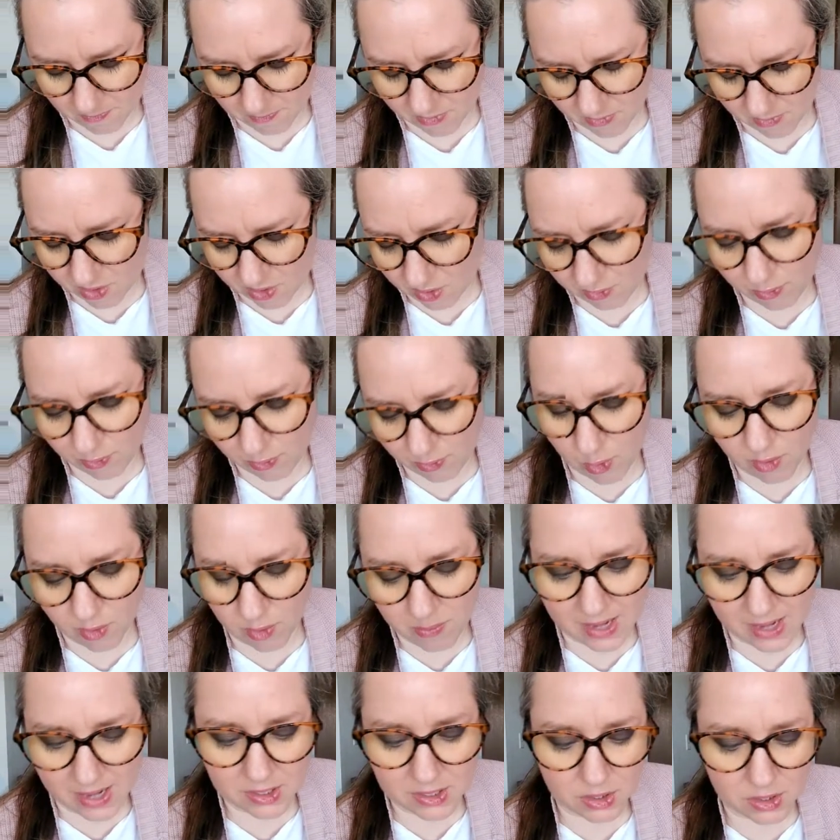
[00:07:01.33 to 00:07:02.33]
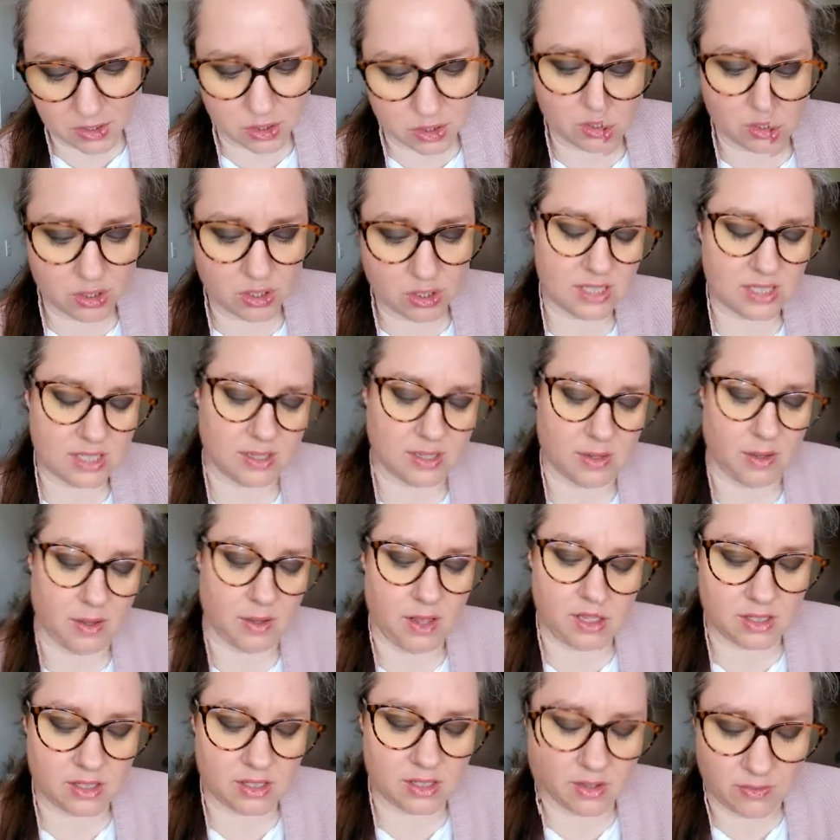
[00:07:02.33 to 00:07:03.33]
Four of Pentacles is
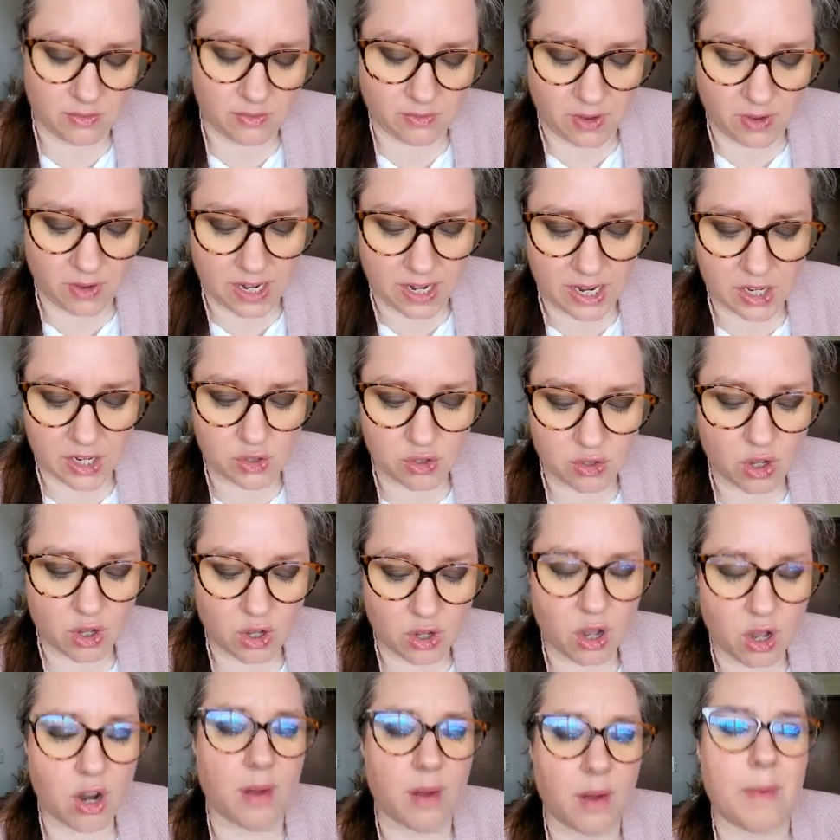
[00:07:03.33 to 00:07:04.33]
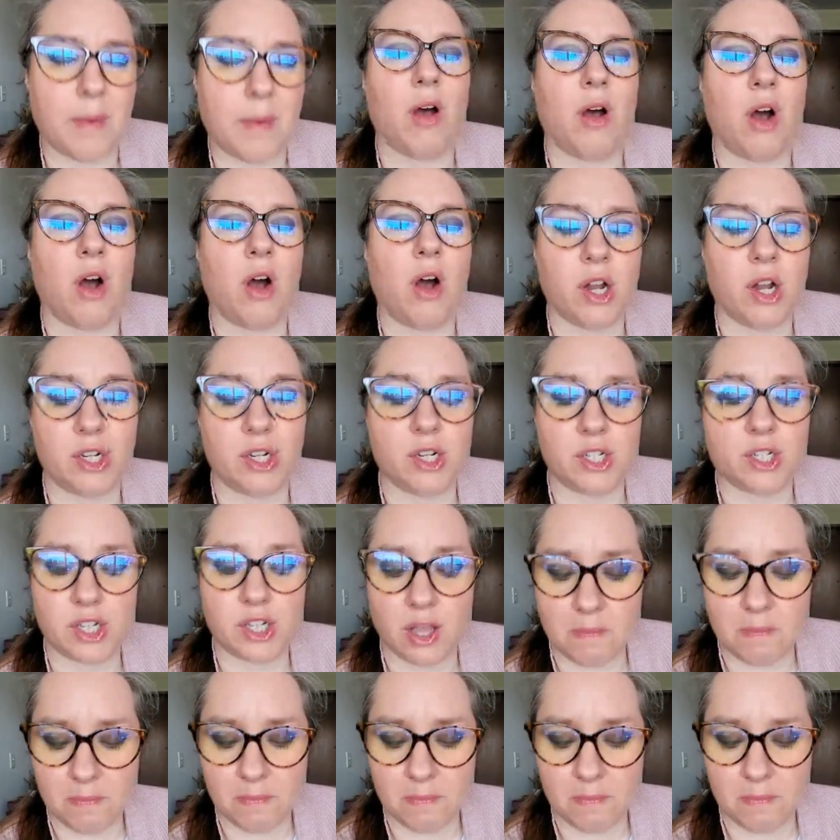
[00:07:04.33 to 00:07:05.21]
a financial card about hardship,